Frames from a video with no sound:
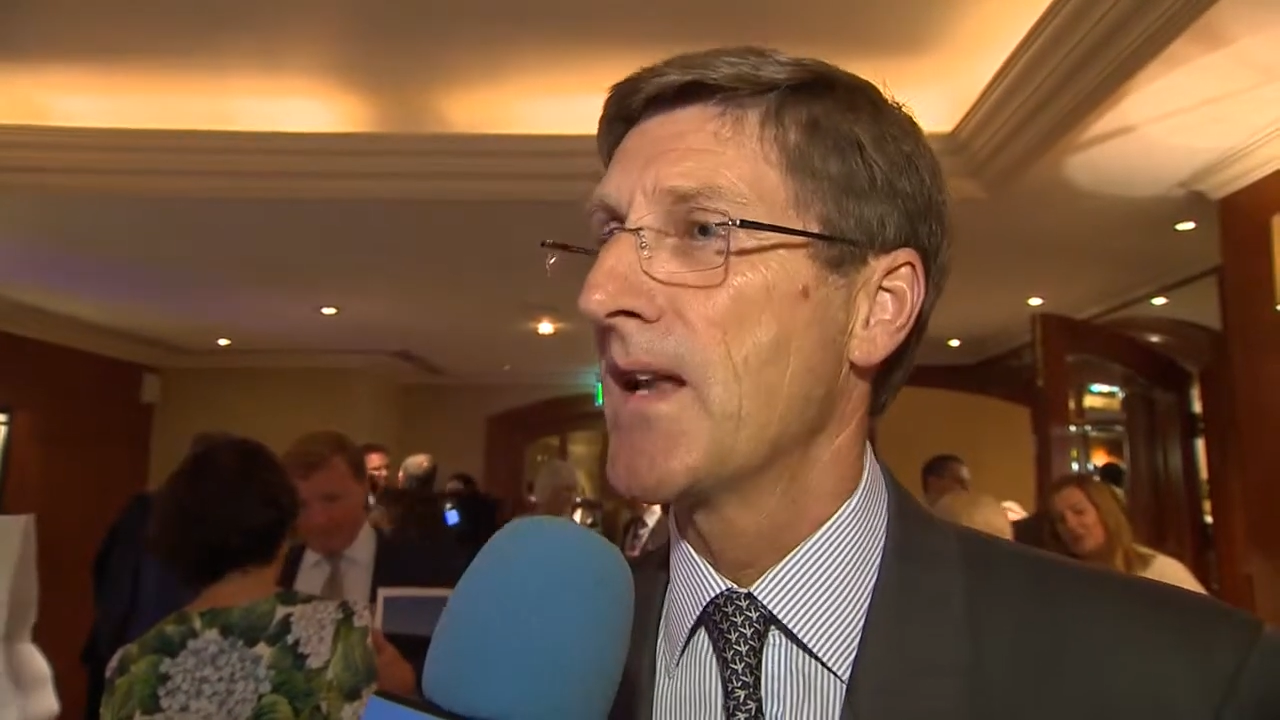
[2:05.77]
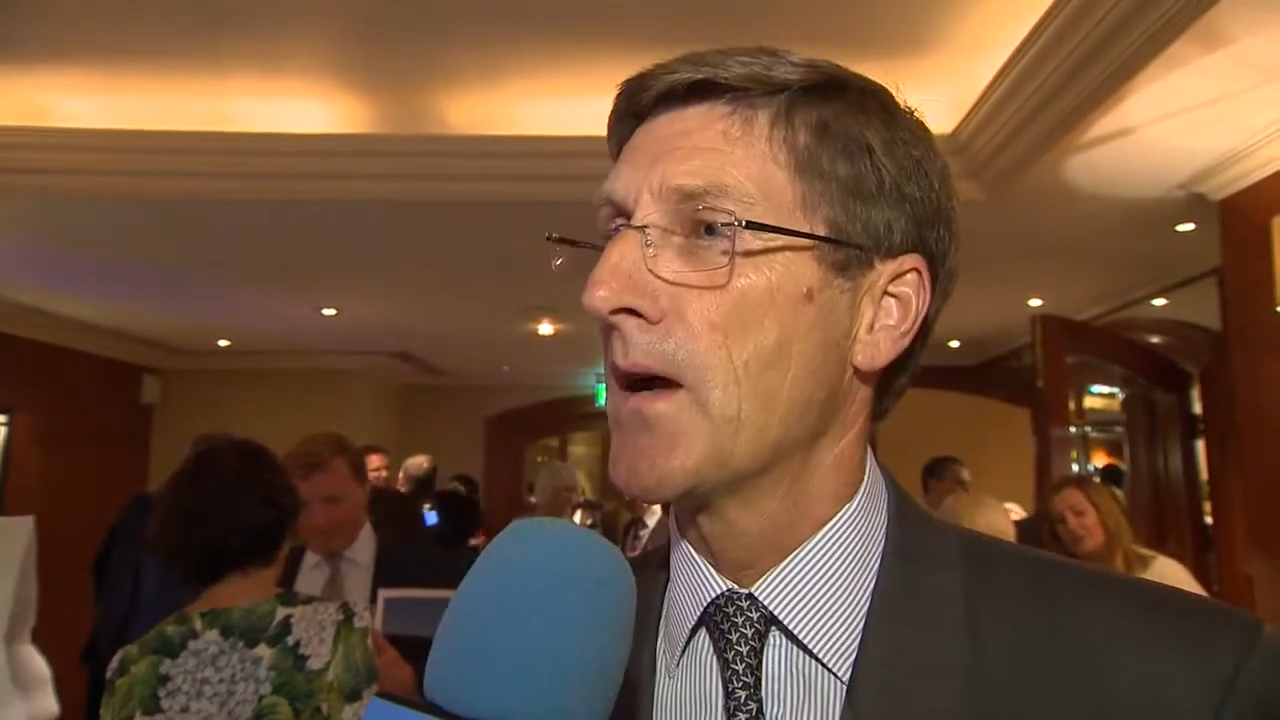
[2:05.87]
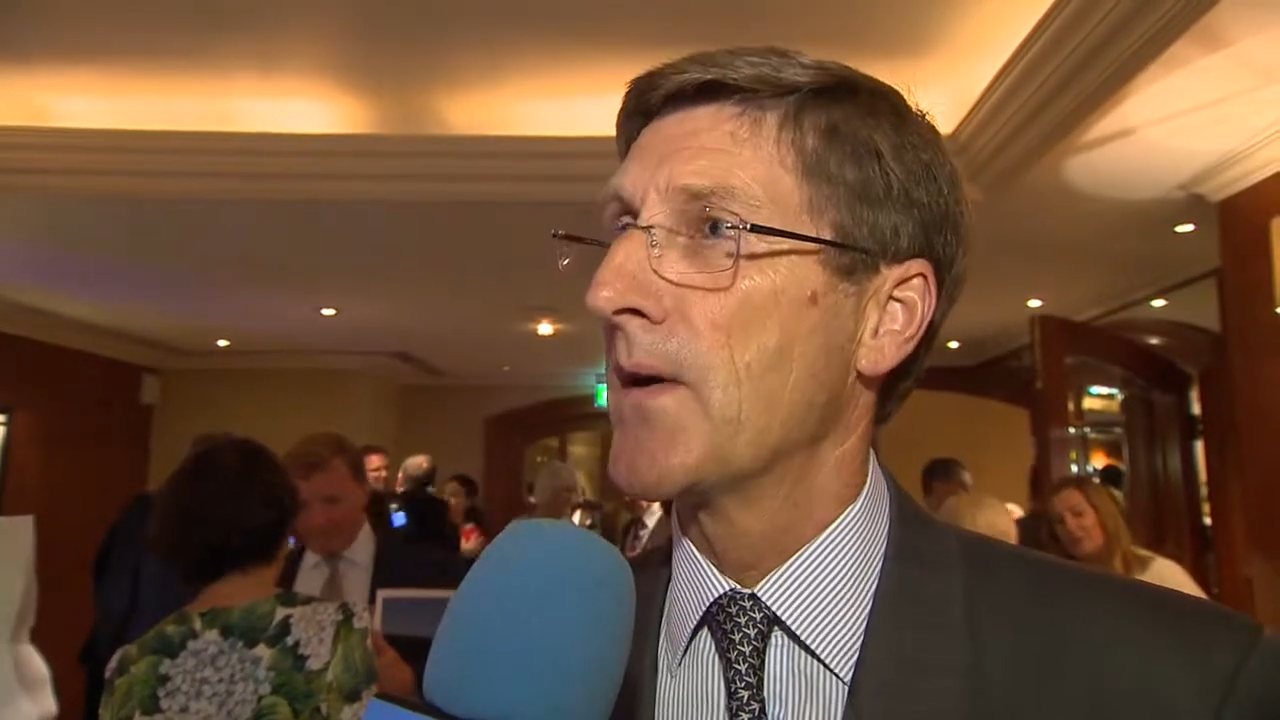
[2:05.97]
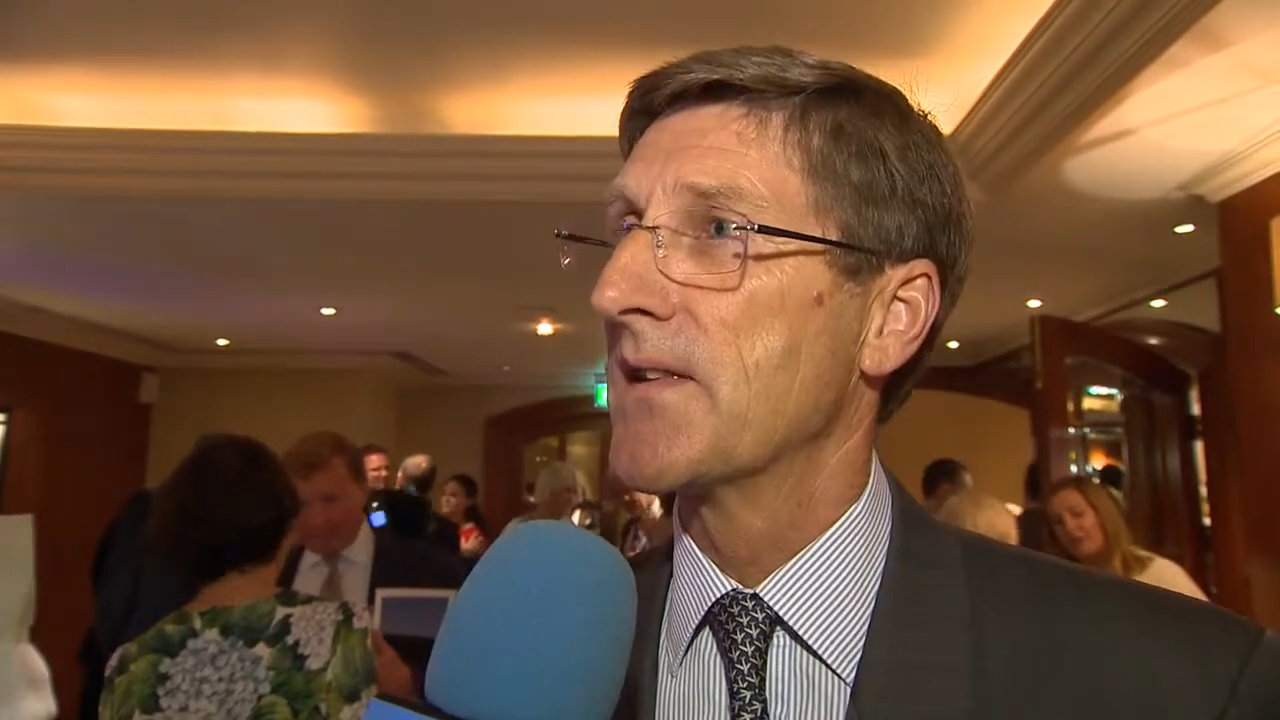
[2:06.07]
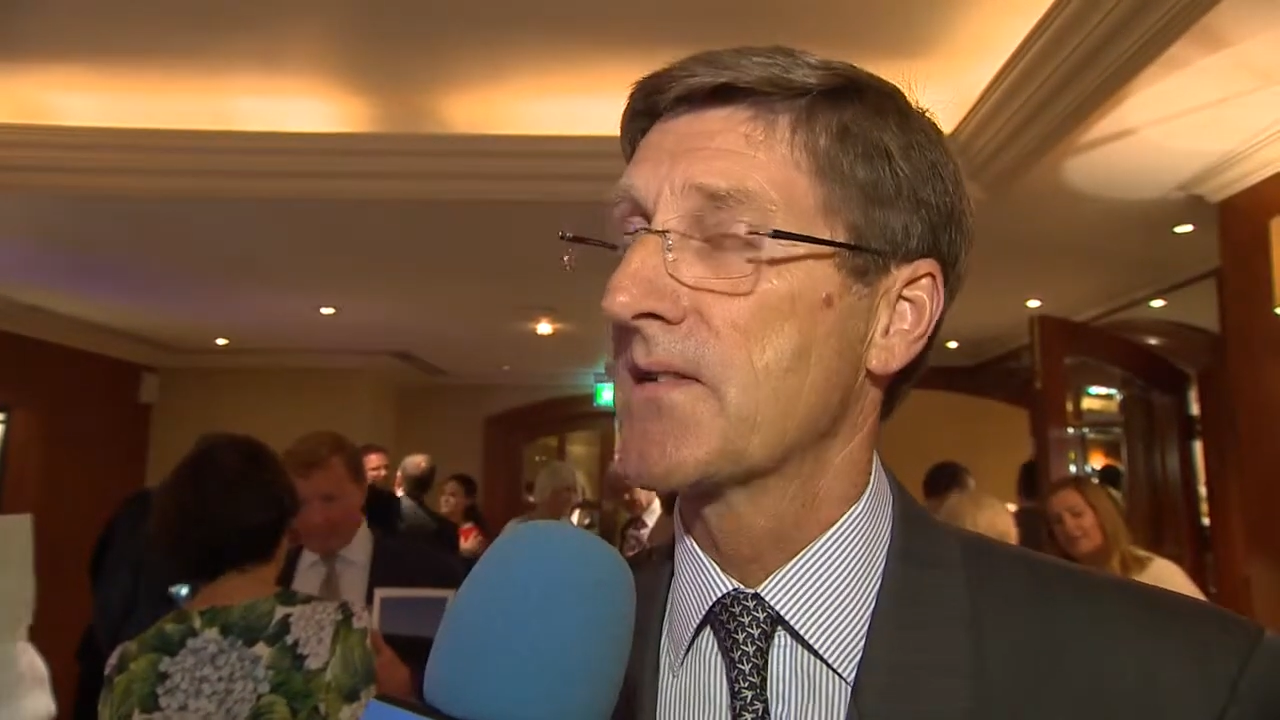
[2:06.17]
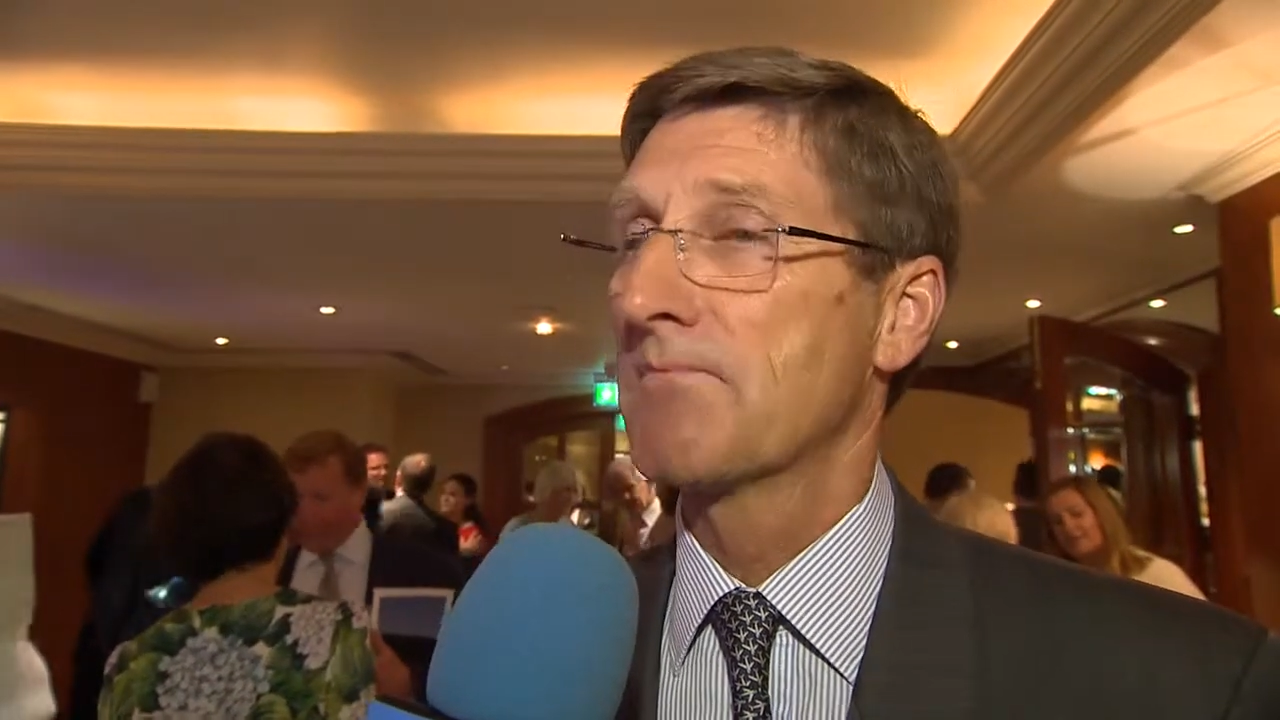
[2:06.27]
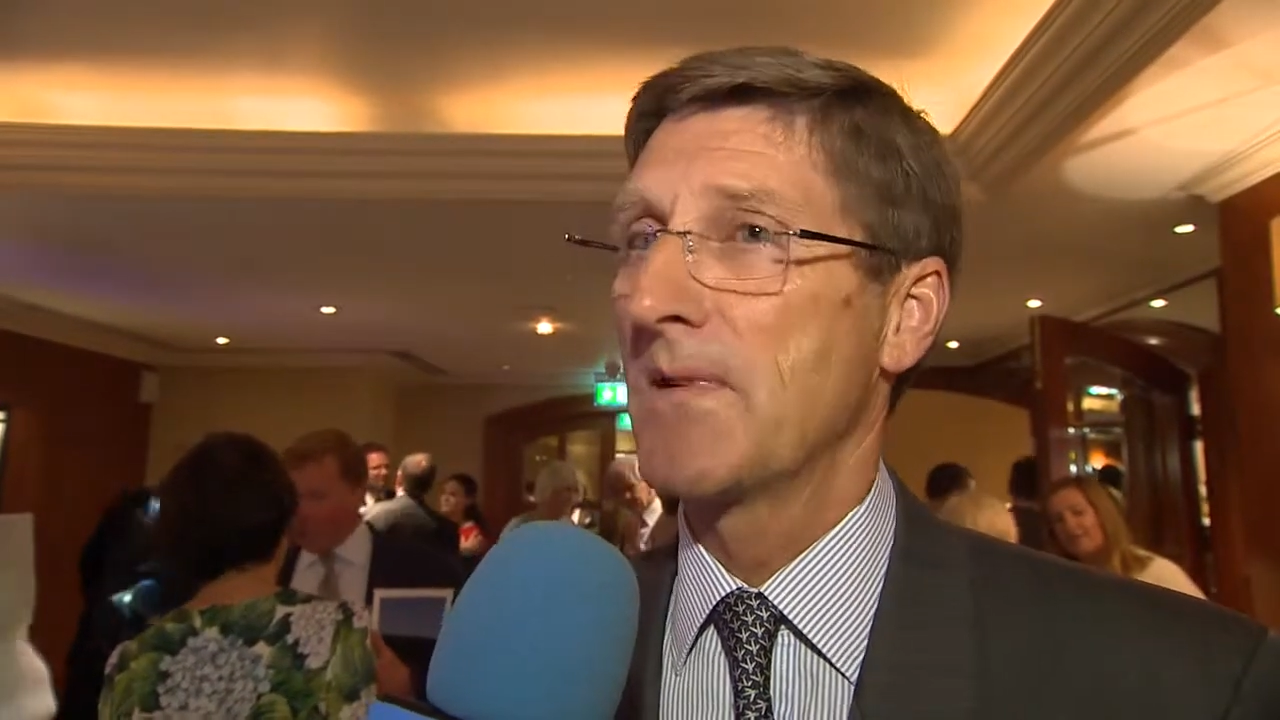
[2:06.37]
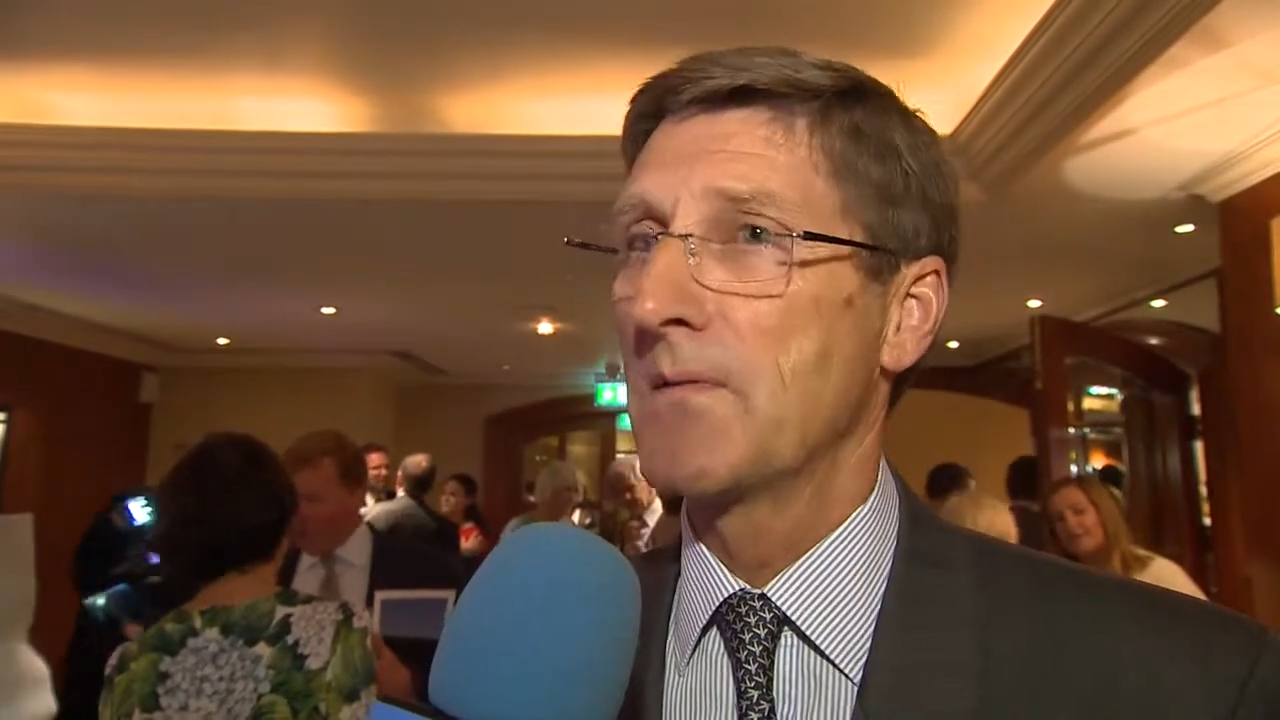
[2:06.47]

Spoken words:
you know, it's